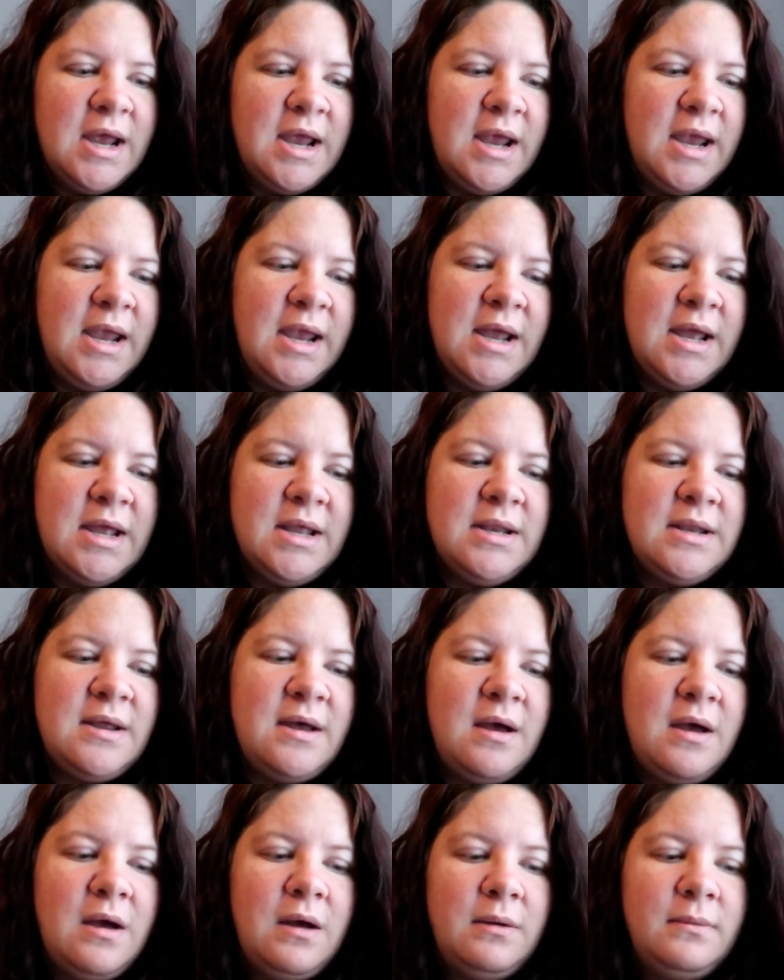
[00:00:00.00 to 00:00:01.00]

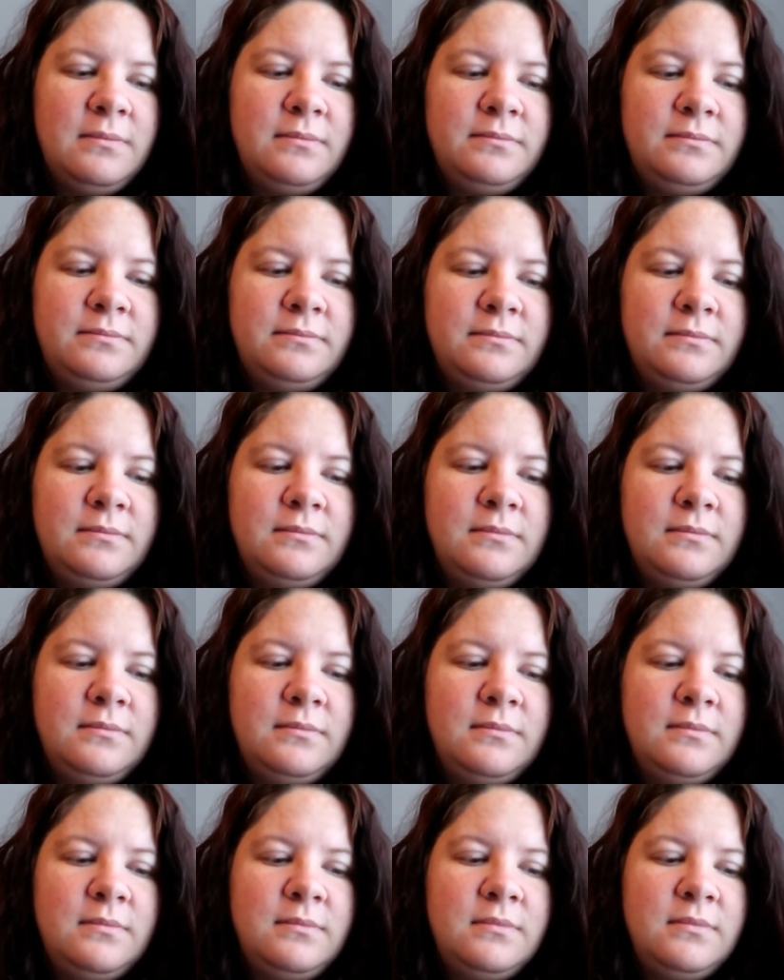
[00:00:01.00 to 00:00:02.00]
And
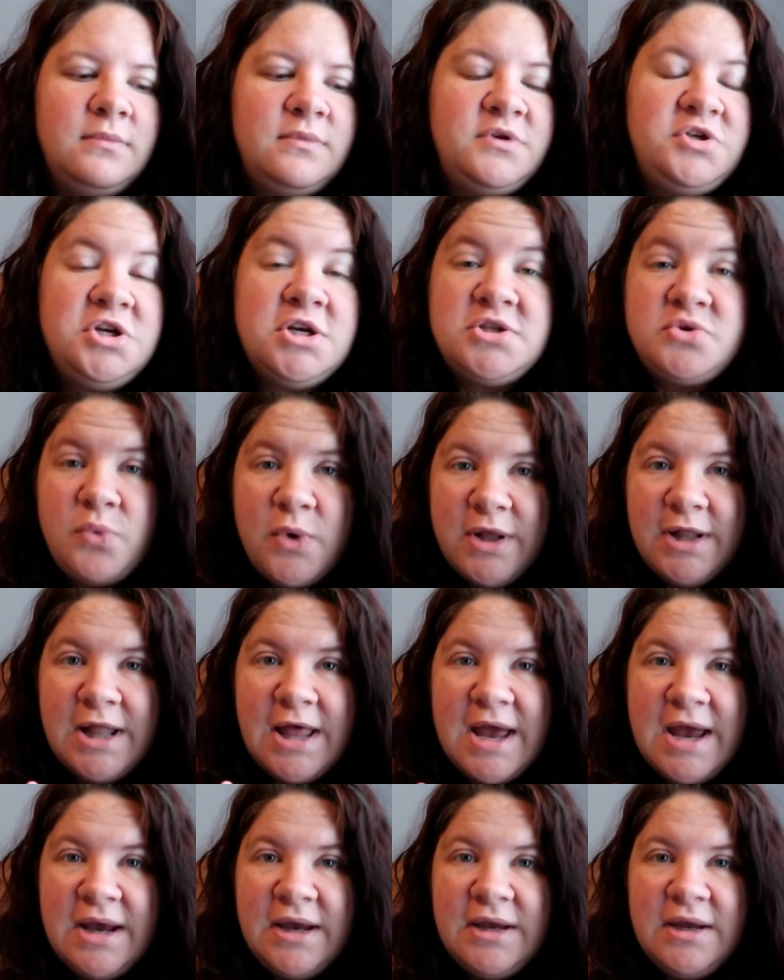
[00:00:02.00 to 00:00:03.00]
just one
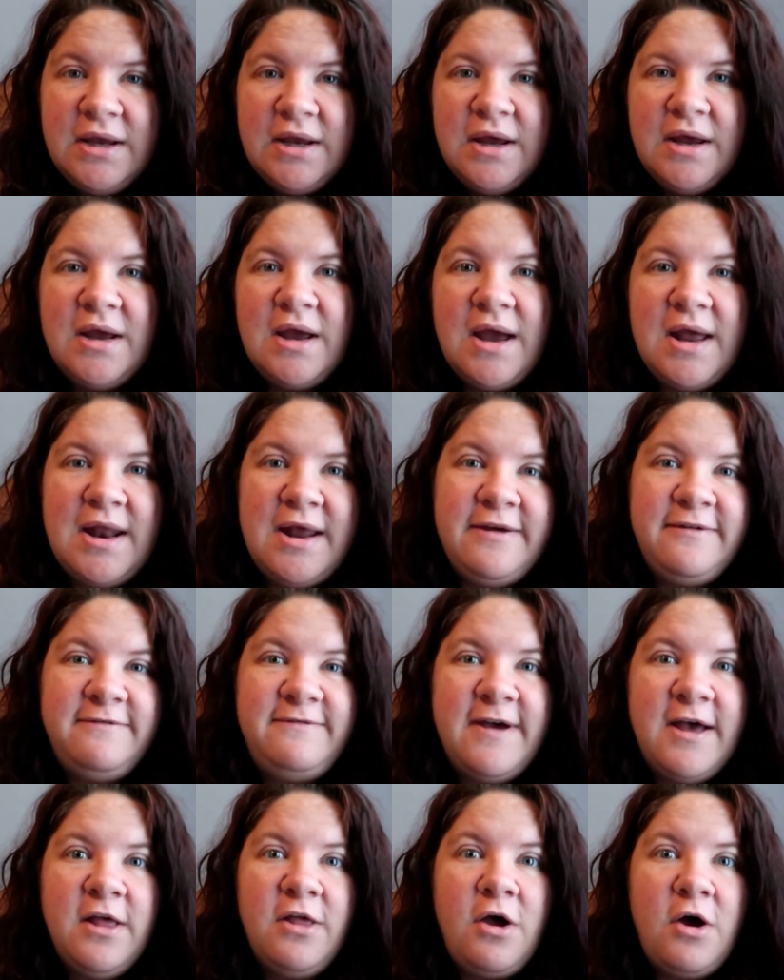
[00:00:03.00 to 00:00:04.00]
leg, and I
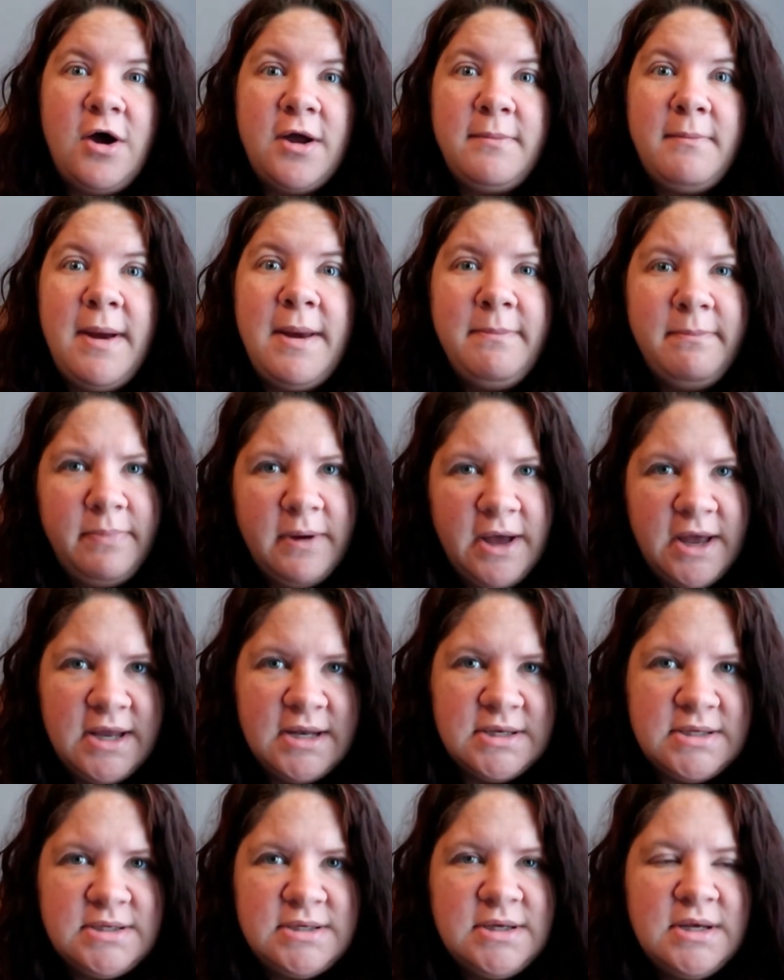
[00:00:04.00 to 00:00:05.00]
fell on my
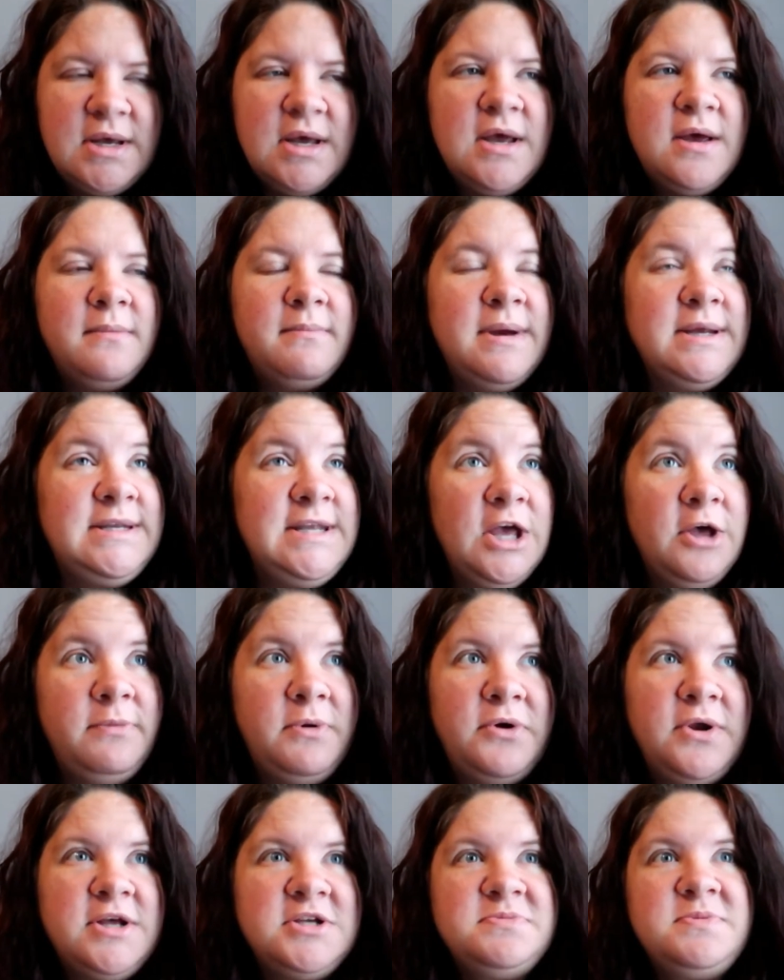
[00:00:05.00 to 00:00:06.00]
butt. My
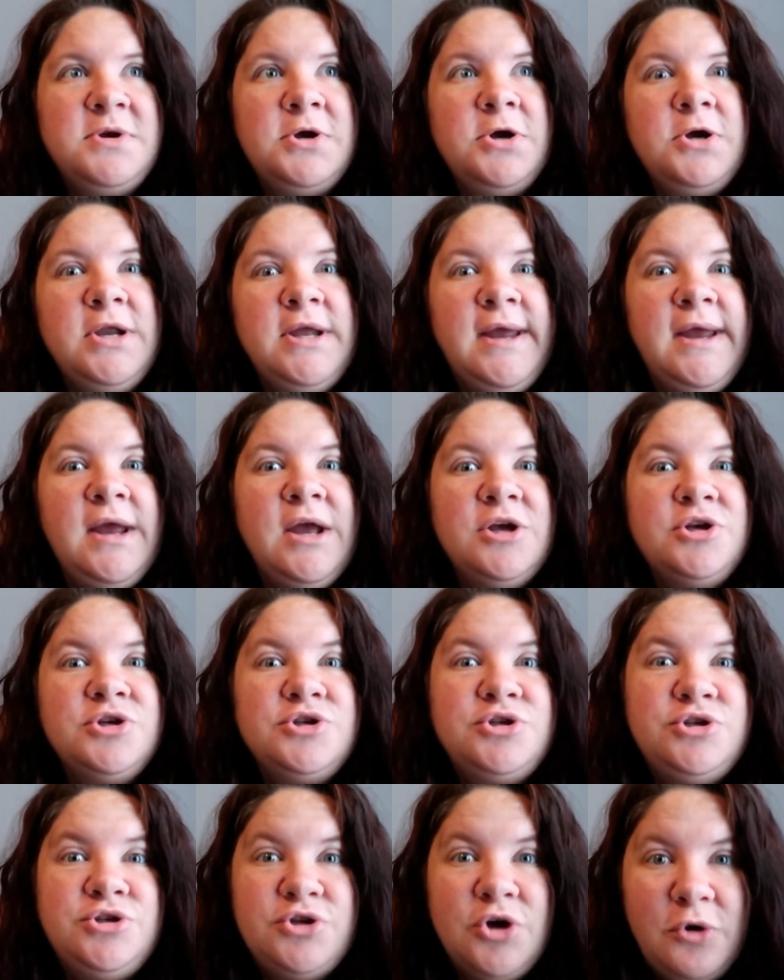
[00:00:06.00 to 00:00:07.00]
tailbone has been hurting
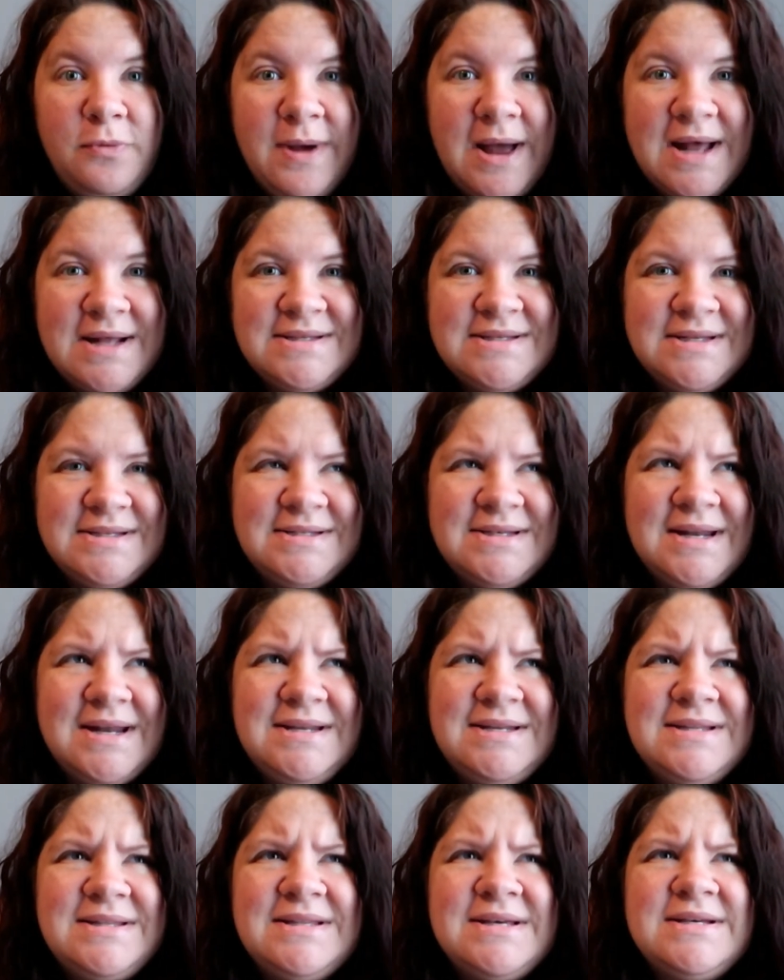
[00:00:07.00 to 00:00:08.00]
so bad since then. I
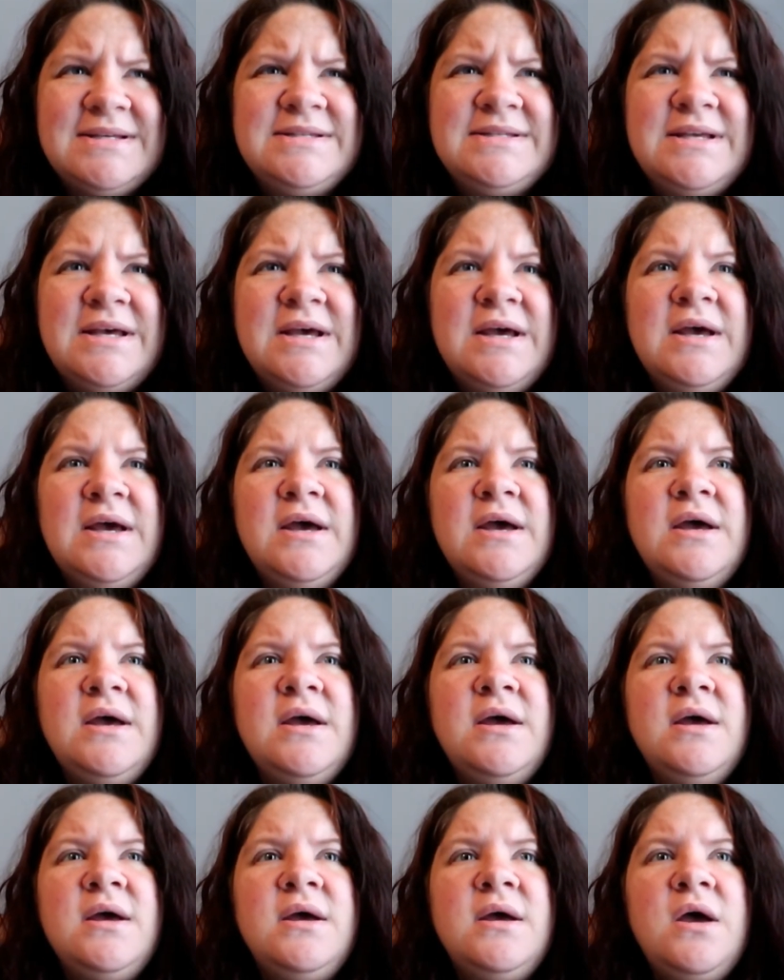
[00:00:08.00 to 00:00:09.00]
did this
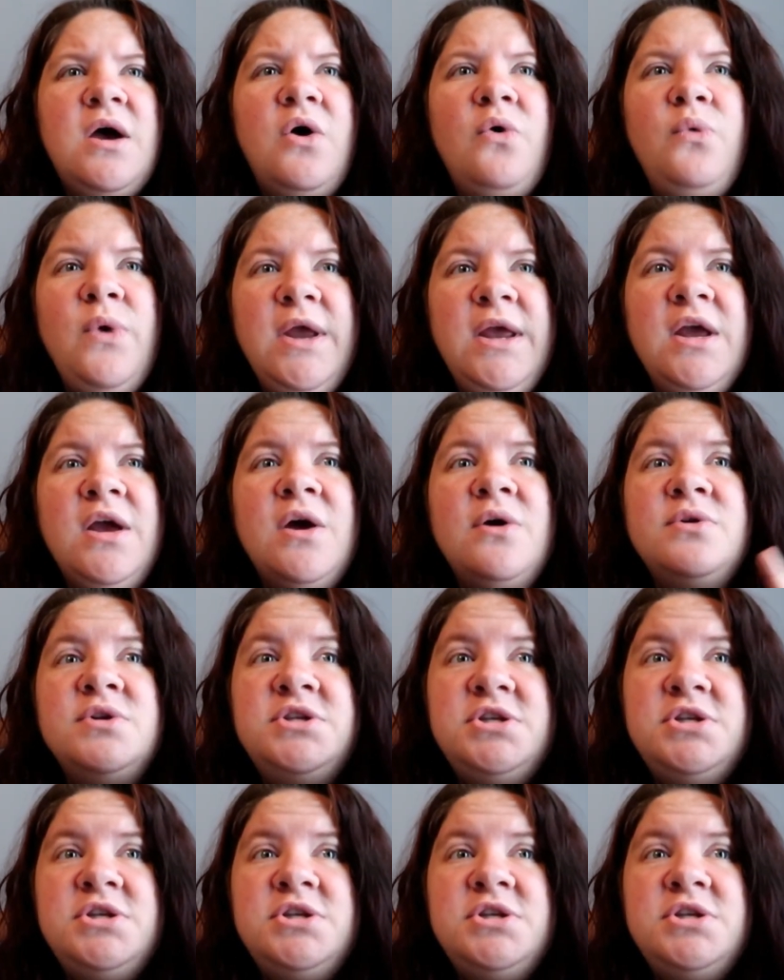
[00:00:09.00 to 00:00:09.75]
a week ago